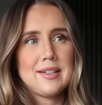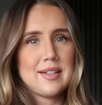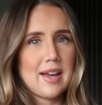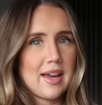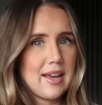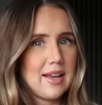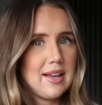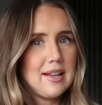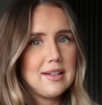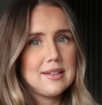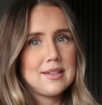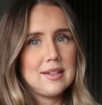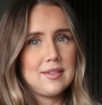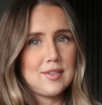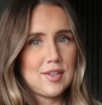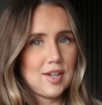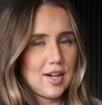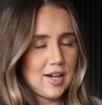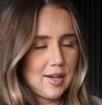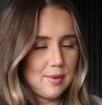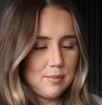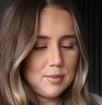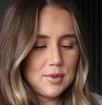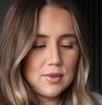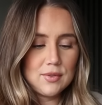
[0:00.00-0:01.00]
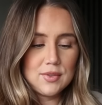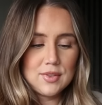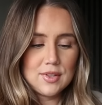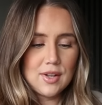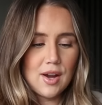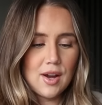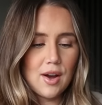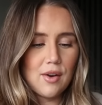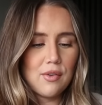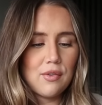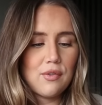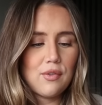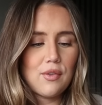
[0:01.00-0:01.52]
dates and times of
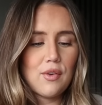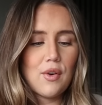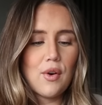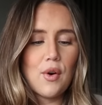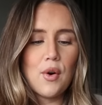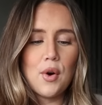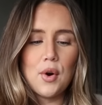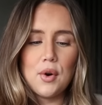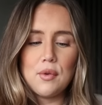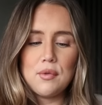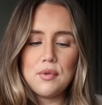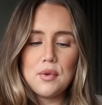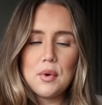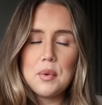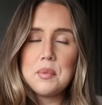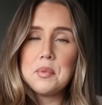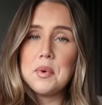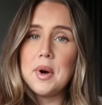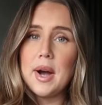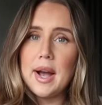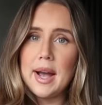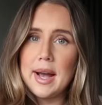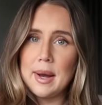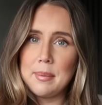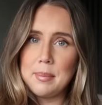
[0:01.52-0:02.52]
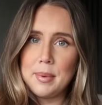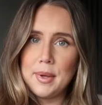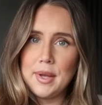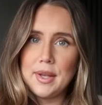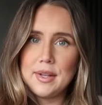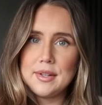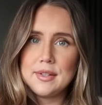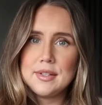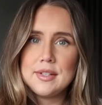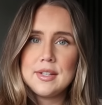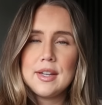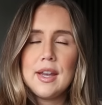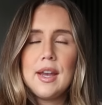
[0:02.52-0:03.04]
stuff of what
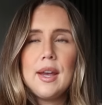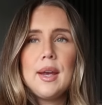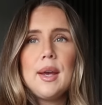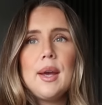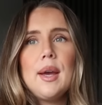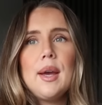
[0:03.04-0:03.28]
happened.